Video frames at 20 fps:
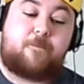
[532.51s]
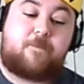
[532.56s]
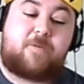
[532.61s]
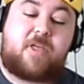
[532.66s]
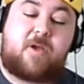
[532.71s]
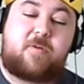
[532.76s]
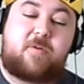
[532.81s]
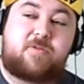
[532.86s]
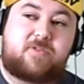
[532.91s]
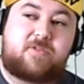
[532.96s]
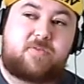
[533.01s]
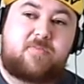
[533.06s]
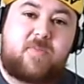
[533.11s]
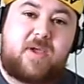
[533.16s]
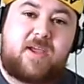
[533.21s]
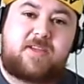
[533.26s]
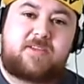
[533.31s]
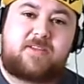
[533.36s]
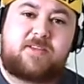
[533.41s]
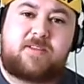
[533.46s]
there were
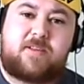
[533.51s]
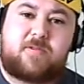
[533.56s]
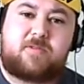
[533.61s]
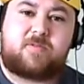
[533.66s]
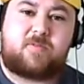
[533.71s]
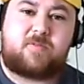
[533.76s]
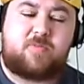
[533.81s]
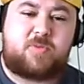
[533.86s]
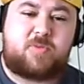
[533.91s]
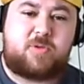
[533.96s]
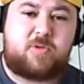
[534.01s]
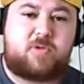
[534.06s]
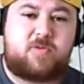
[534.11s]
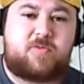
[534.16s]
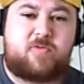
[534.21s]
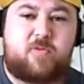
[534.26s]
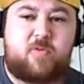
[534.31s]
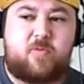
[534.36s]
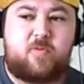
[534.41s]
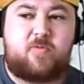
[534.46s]
some beautiful